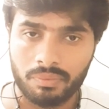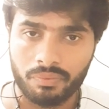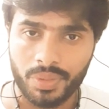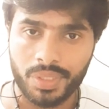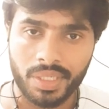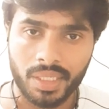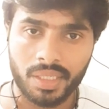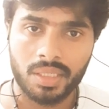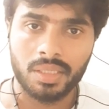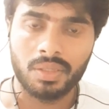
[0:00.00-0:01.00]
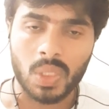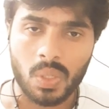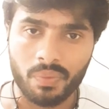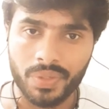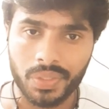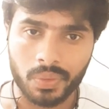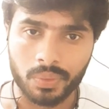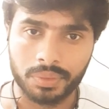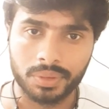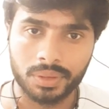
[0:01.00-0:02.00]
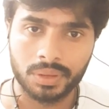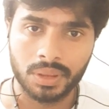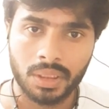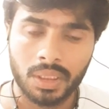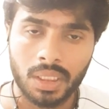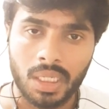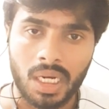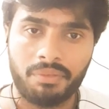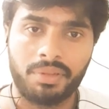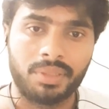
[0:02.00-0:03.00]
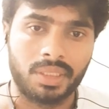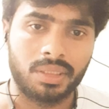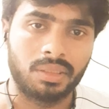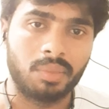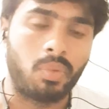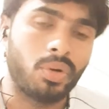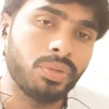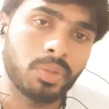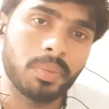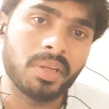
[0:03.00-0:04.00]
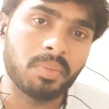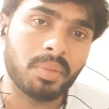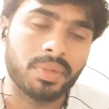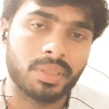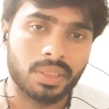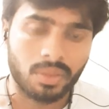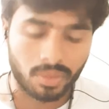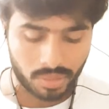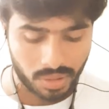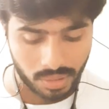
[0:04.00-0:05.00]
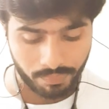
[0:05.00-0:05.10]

which intake, which course. After that, the points to be remembered, or